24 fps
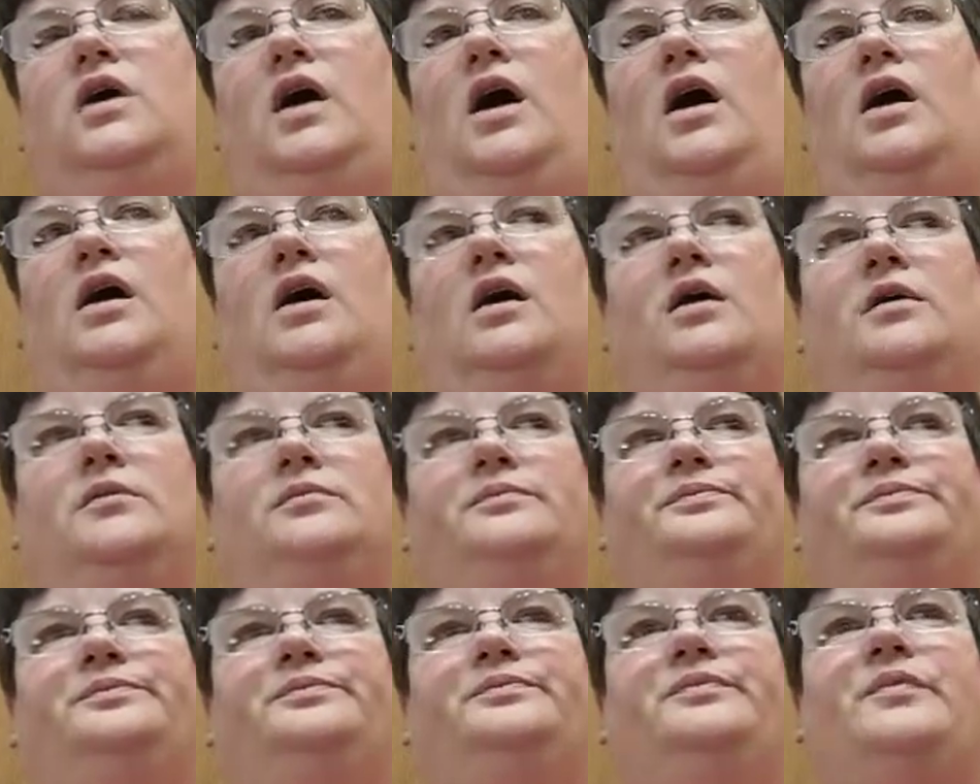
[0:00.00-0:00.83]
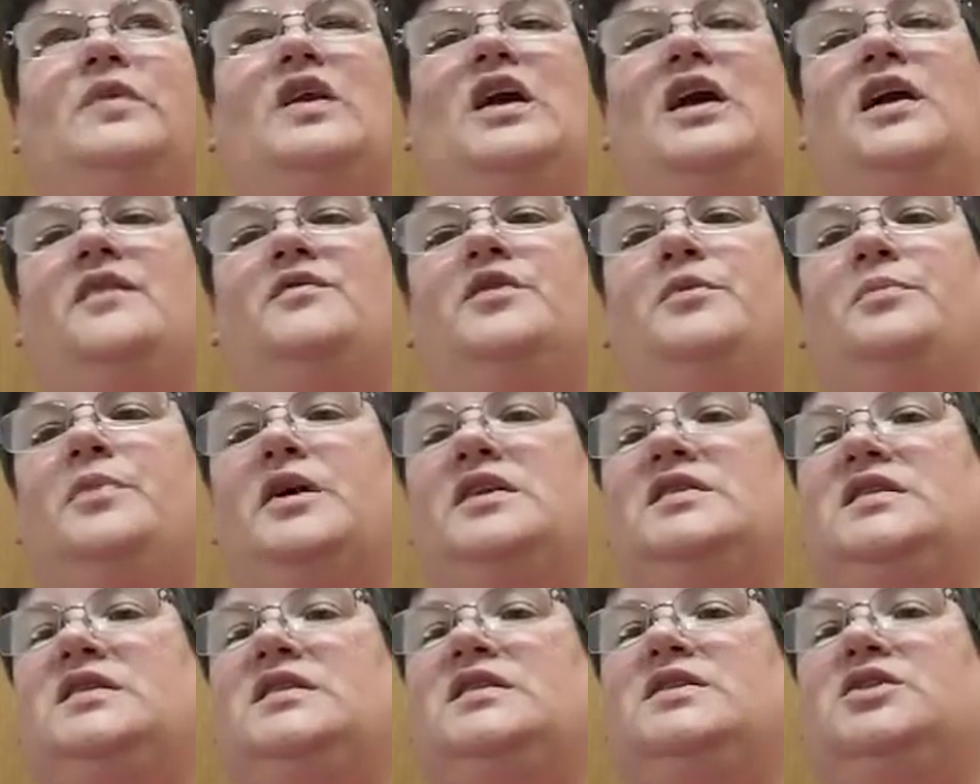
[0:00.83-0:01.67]
um, I have the
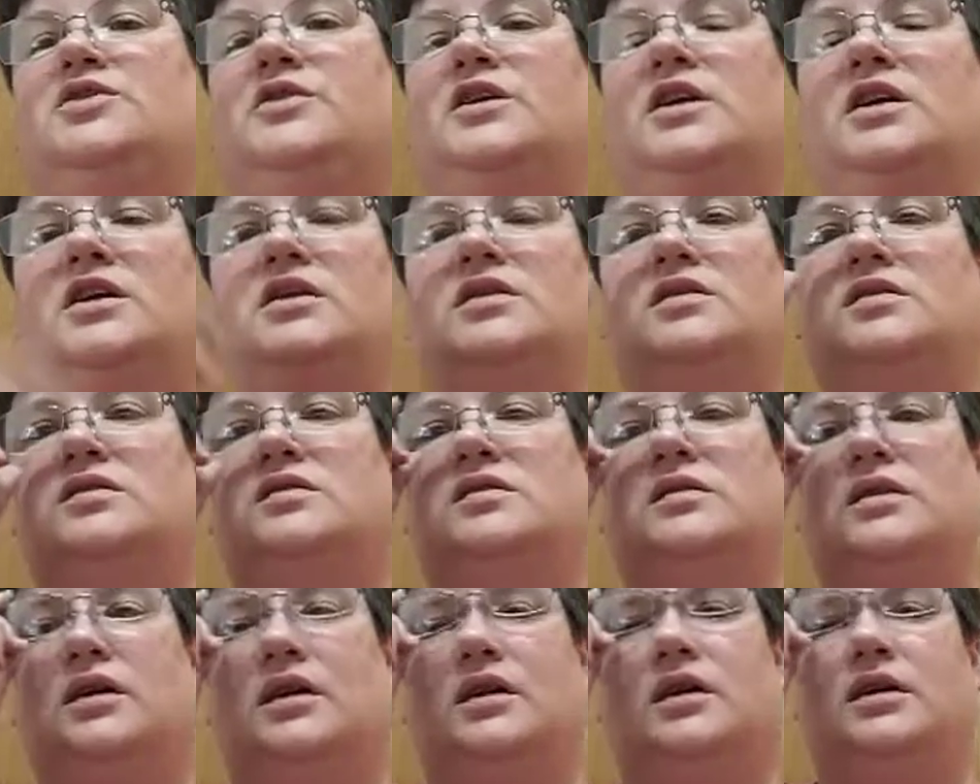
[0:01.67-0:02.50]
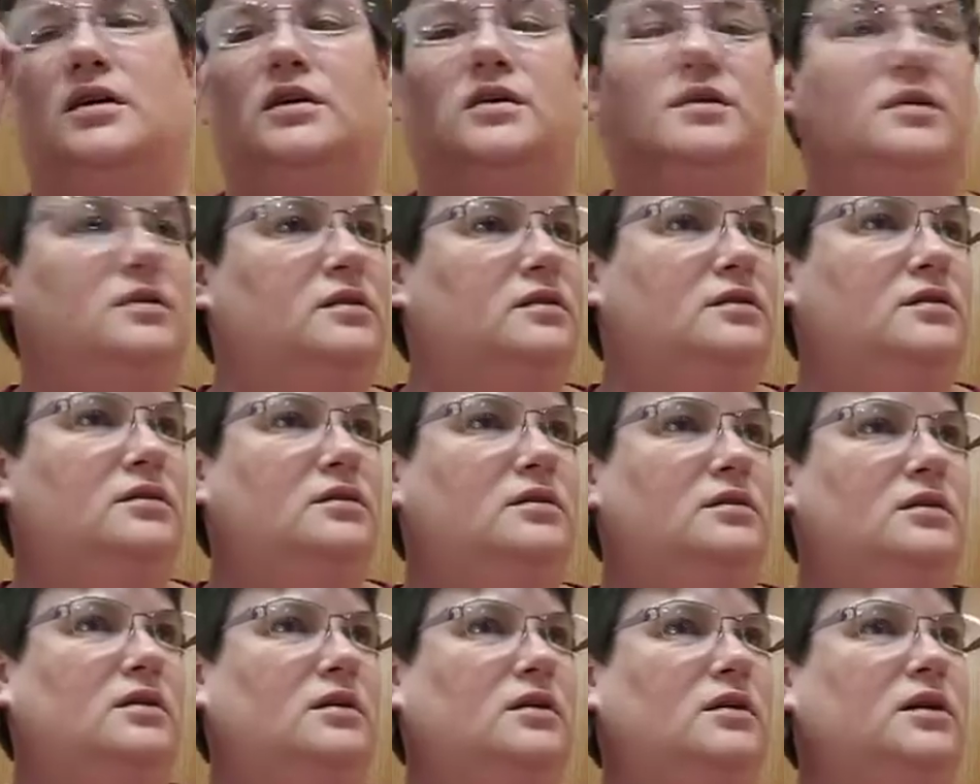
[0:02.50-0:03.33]
Buzzy strings, the
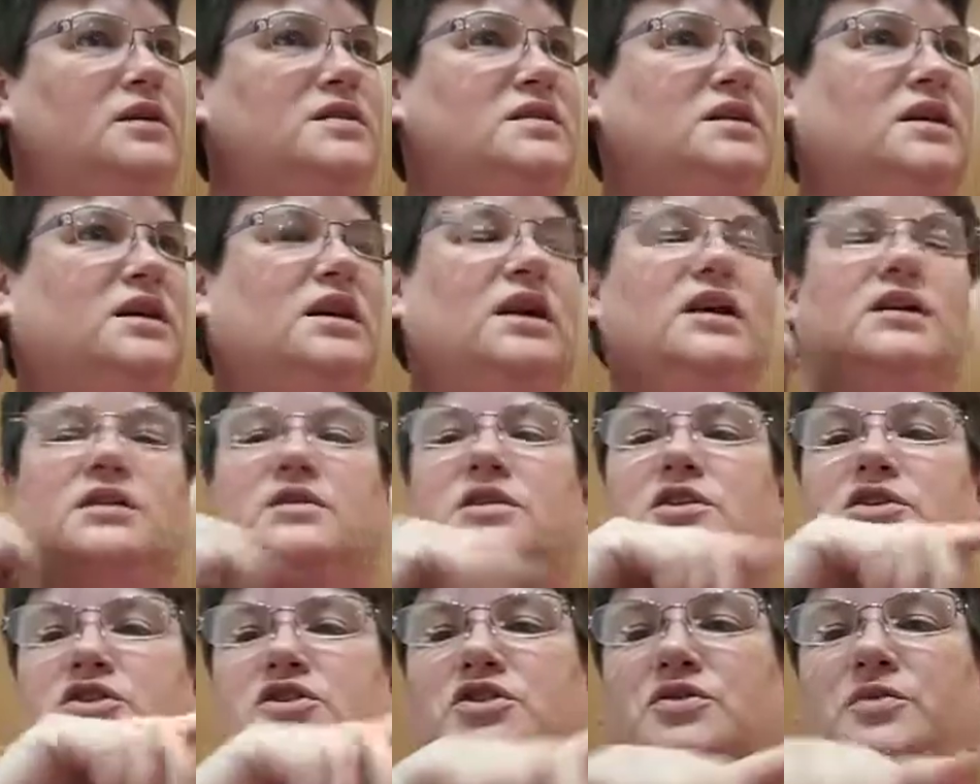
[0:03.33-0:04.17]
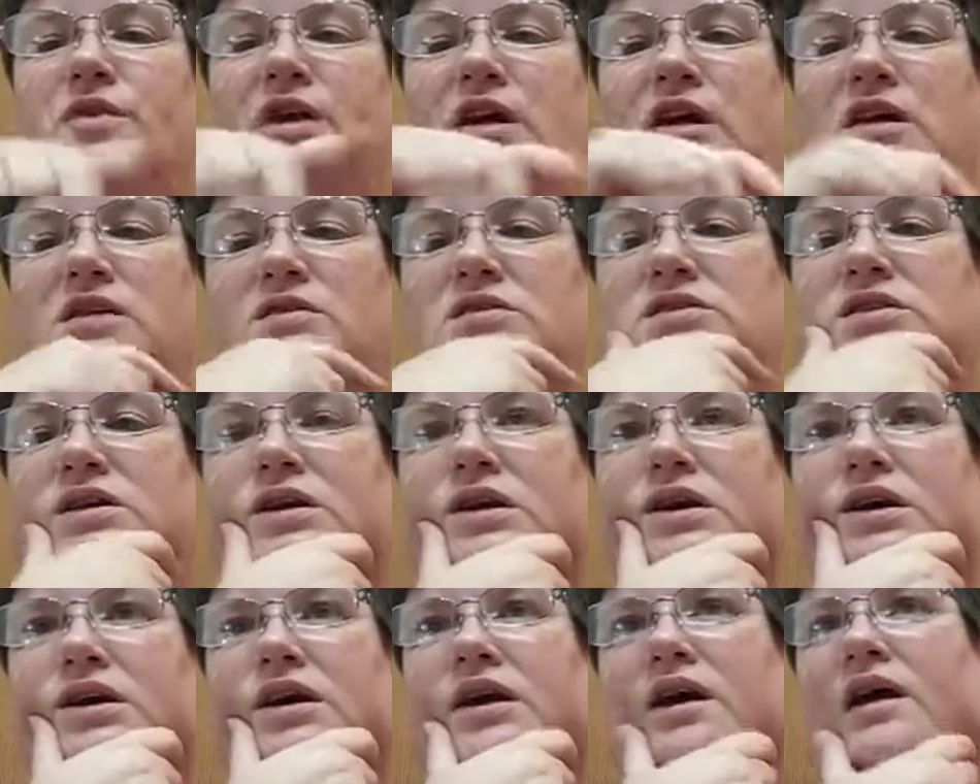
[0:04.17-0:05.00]
Lizzie Kate, the strings
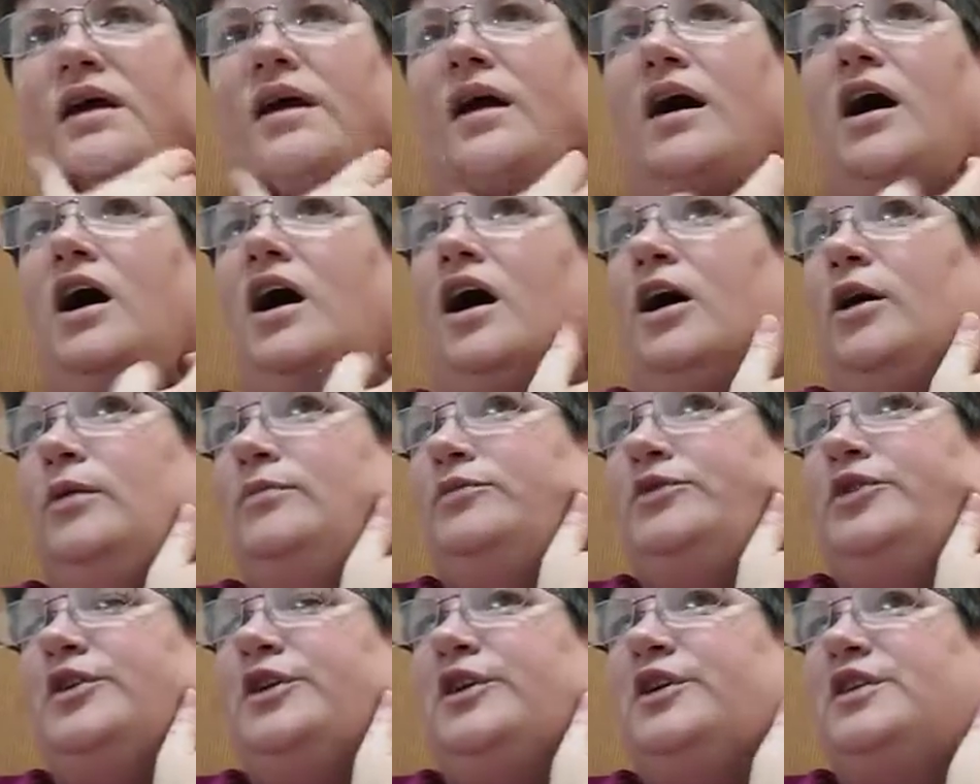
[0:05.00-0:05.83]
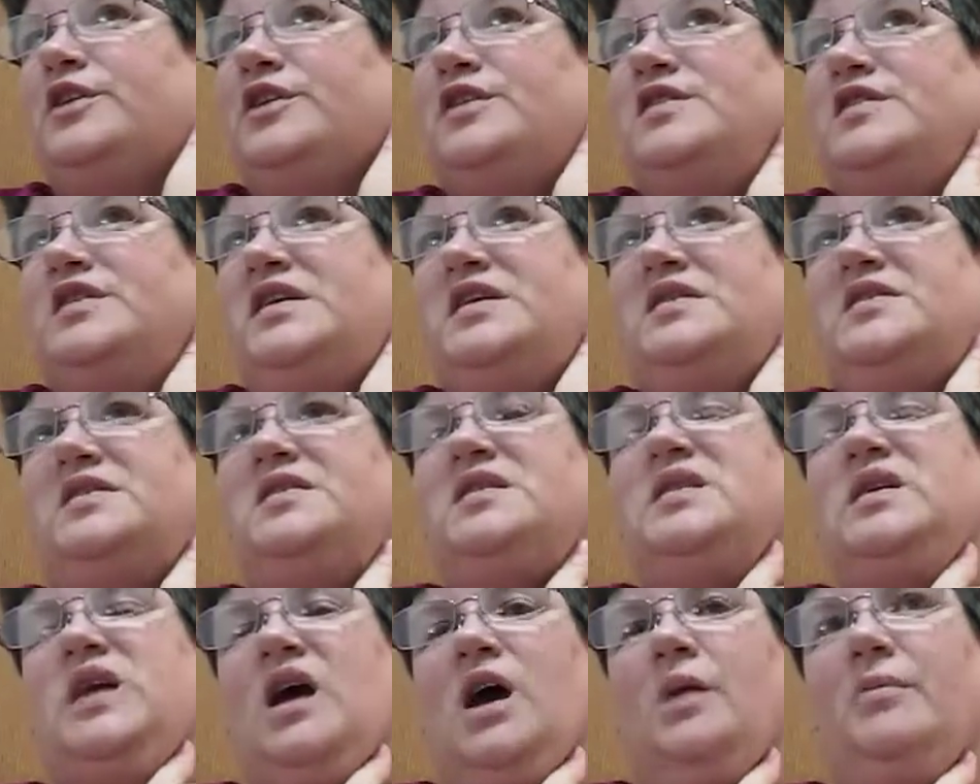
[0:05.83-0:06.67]
um, for the
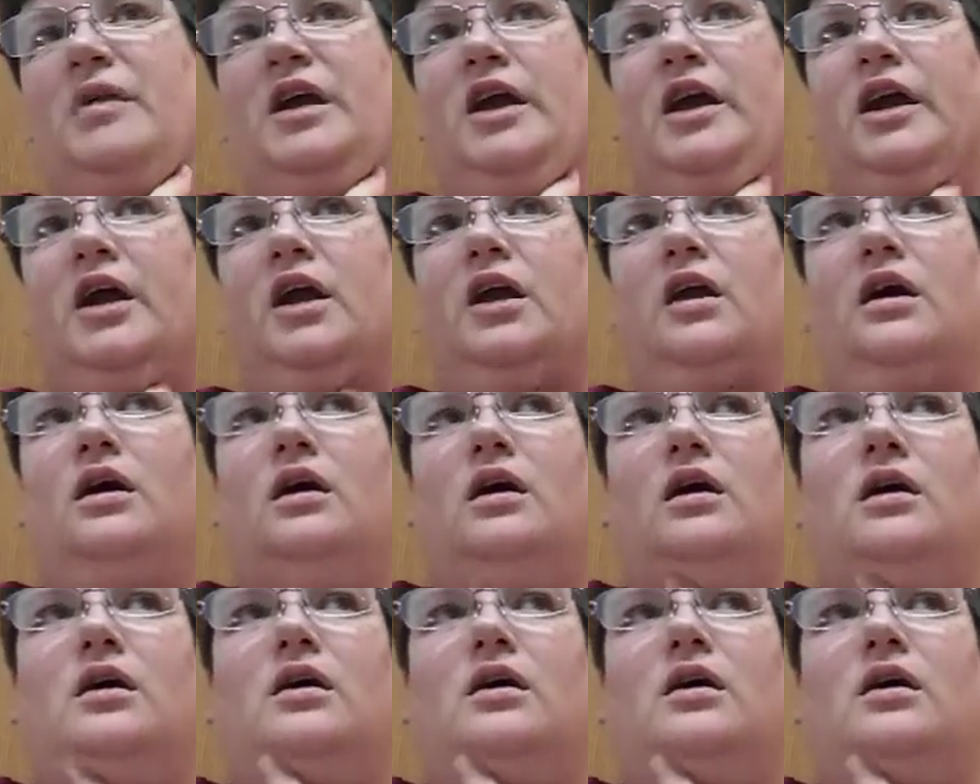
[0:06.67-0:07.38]
seasons coming,